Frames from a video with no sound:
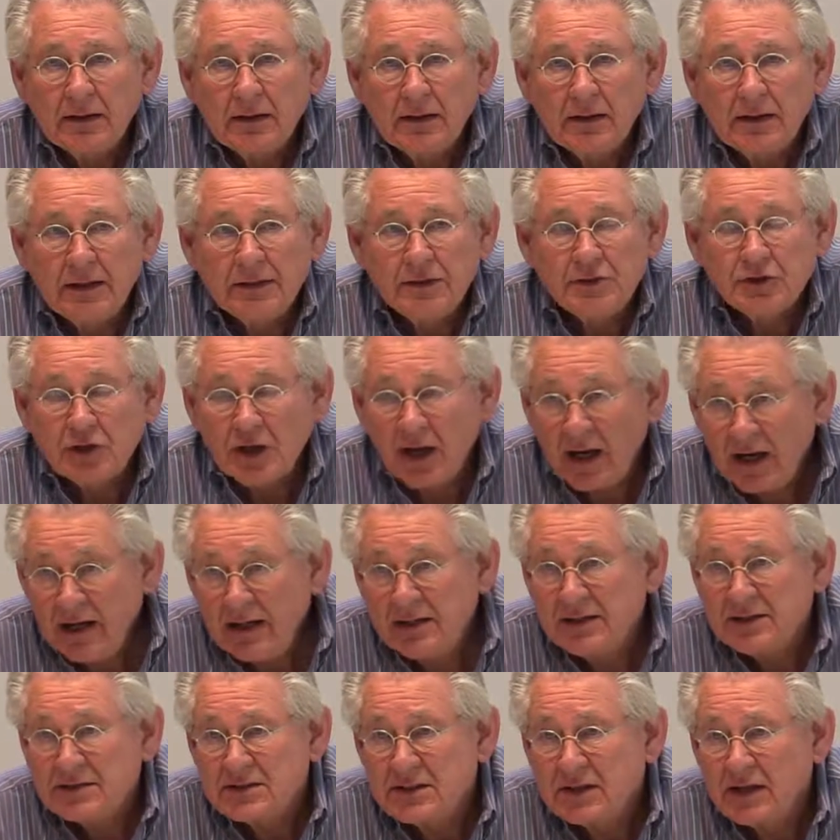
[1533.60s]
In
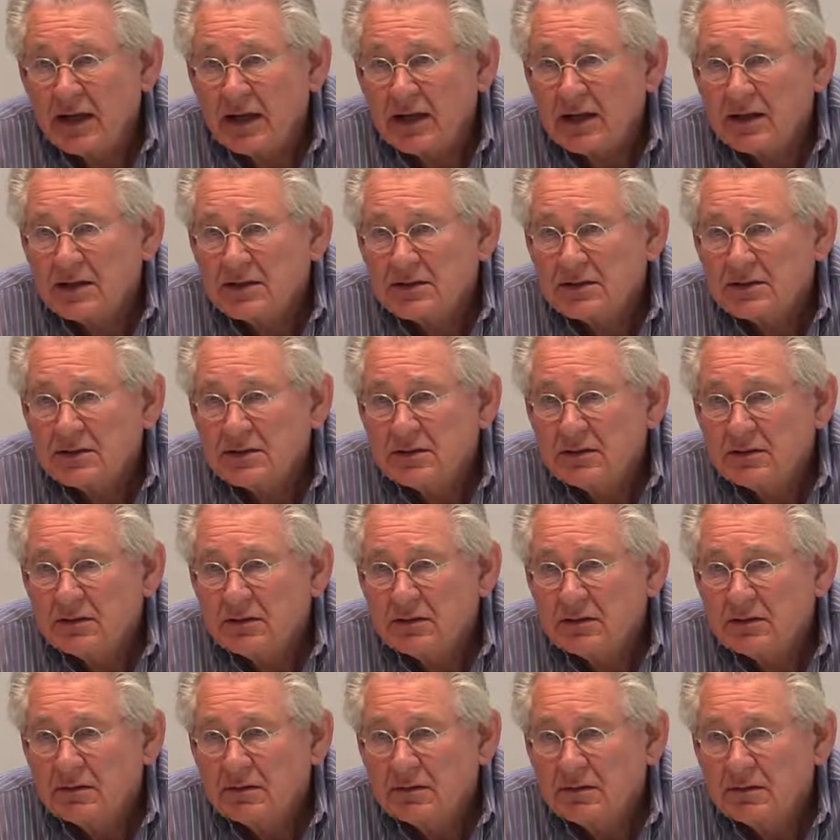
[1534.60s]
China's case,
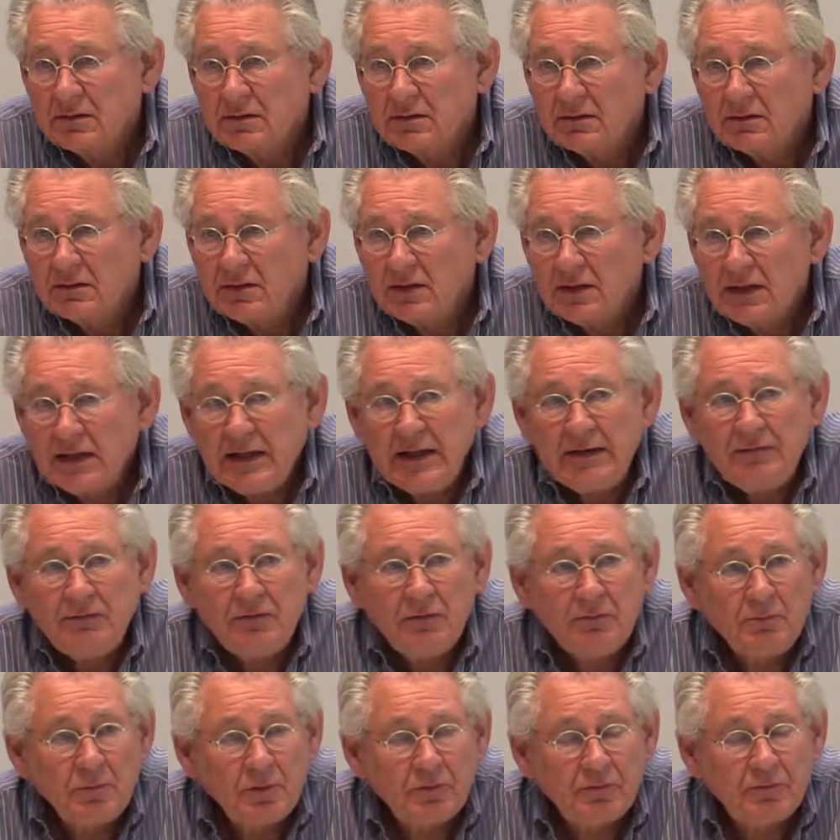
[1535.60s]

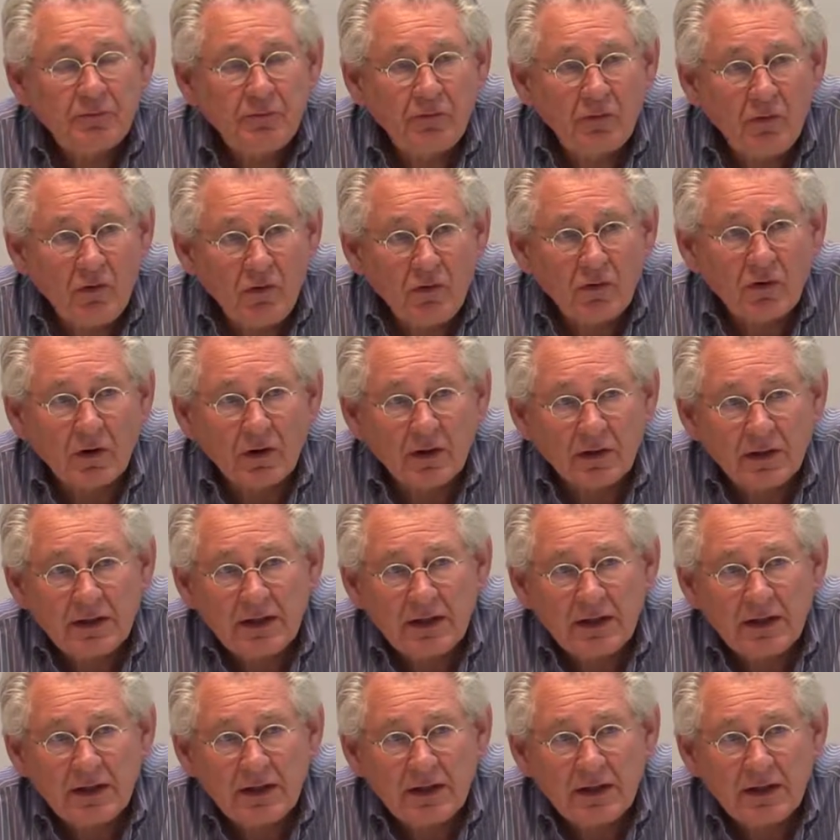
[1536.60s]
even before